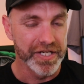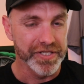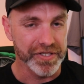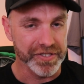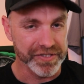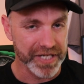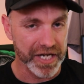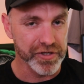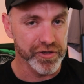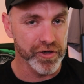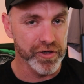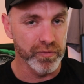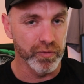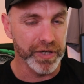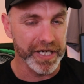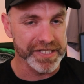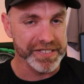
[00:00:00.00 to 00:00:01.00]
So stay
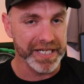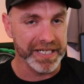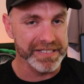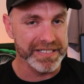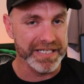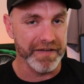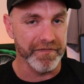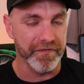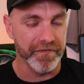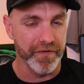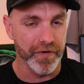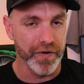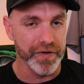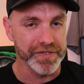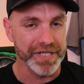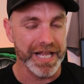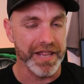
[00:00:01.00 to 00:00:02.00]
tuned, we'll get stuck into that
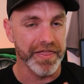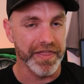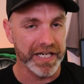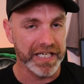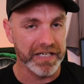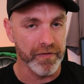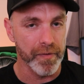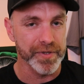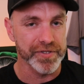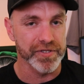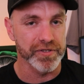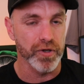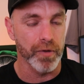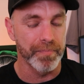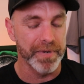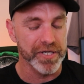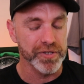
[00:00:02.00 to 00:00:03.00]
first, and thank you very much
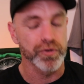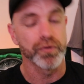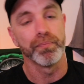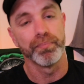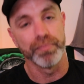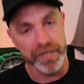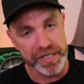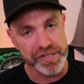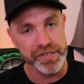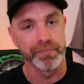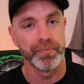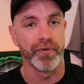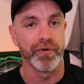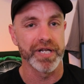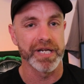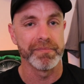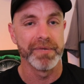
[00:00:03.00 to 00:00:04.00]
Slot Pixel. Please
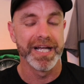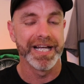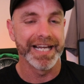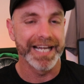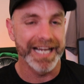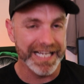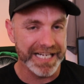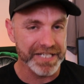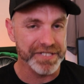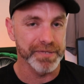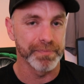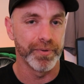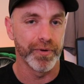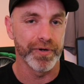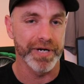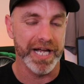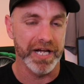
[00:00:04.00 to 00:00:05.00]
support him. He does
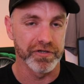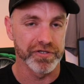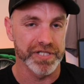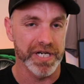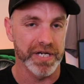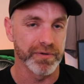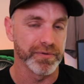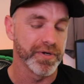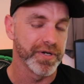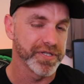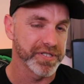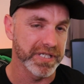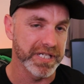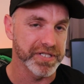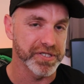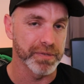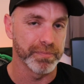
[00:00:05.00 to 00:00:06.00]
support our channel,
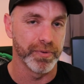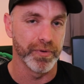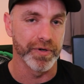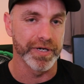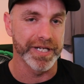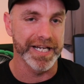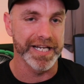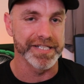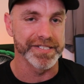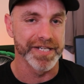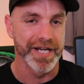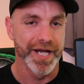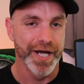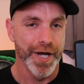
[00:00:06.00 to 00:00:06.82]
so let's support his.